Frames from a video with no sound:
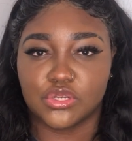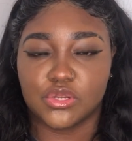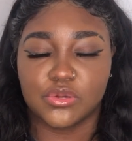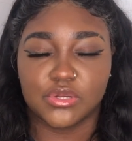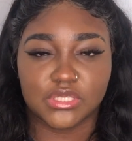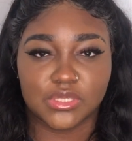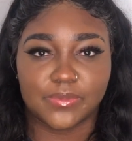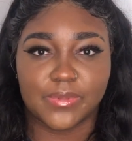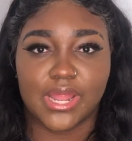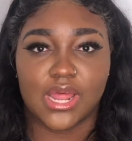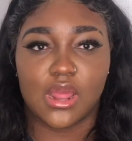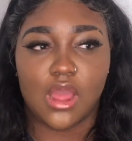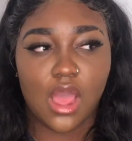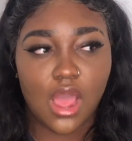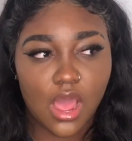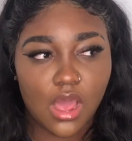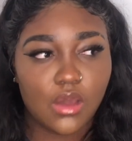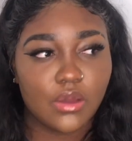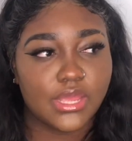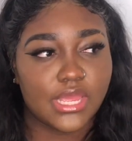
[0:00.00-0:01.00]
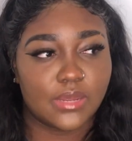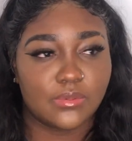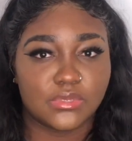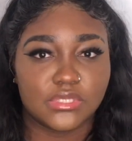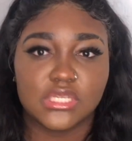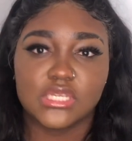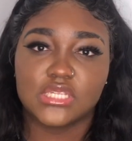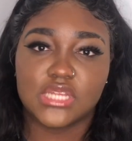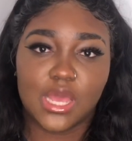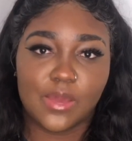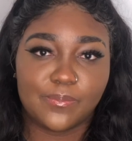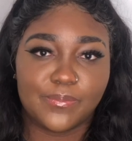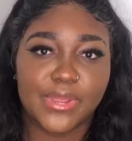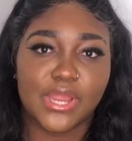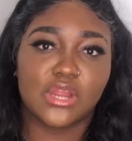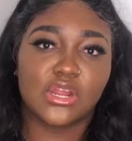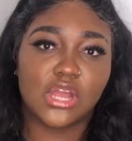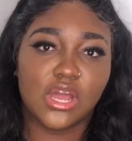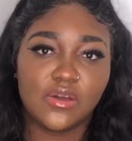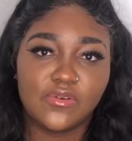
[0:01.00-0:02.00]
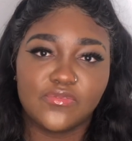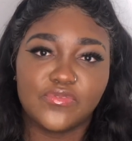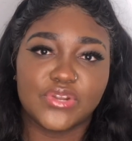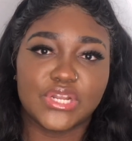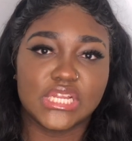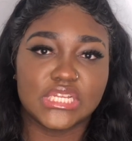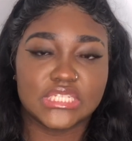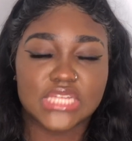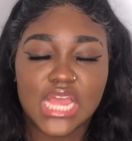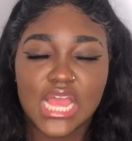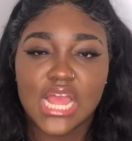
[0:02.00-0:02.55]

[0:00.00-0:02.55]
Who's gonna be like, oh, okay, well, she's got bare confidence.